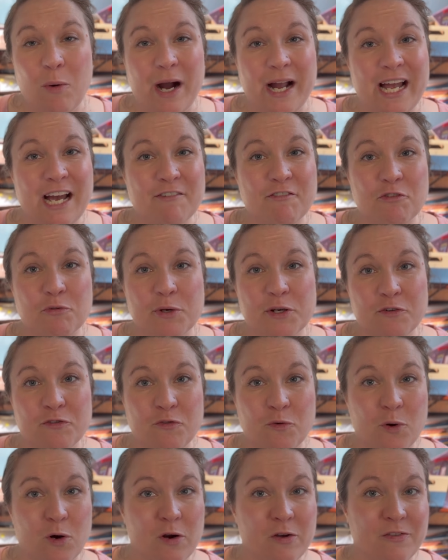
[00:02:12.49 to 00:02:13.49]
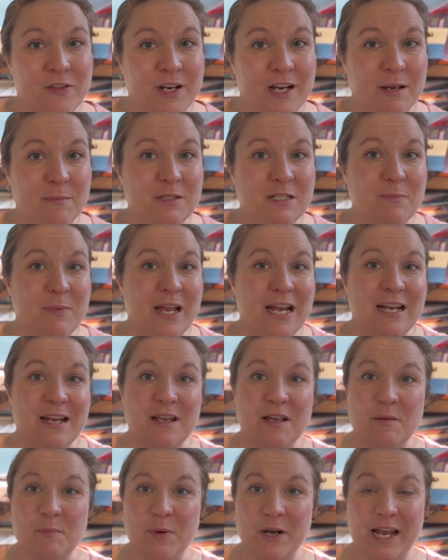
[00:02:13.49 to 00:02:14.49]
I have 3 or 4 that I'm
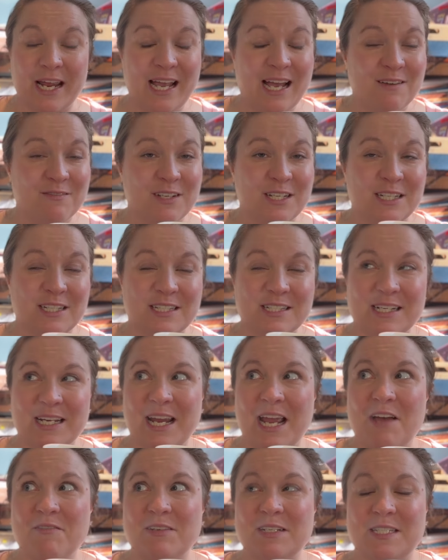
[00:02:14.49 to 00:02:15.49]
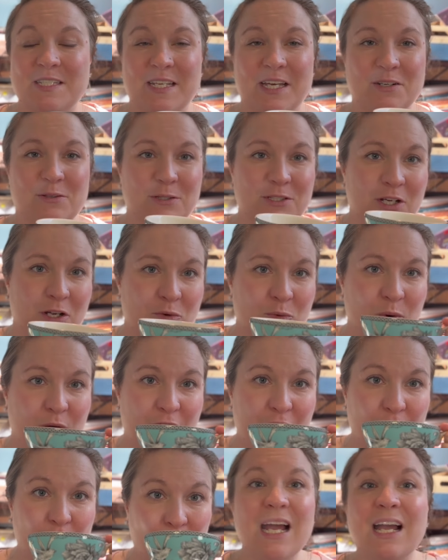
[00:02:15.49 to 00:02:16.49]
debating, but I haven't settled on
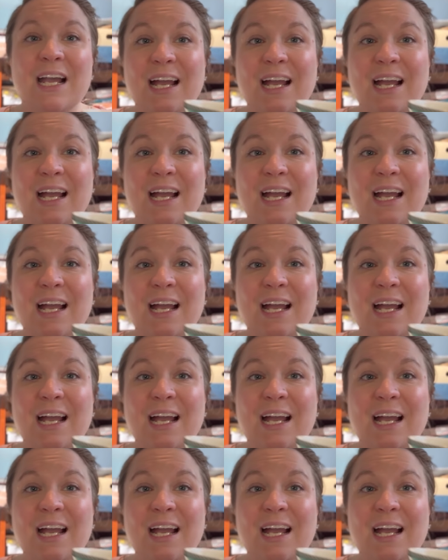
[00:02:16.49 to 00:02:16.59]
one.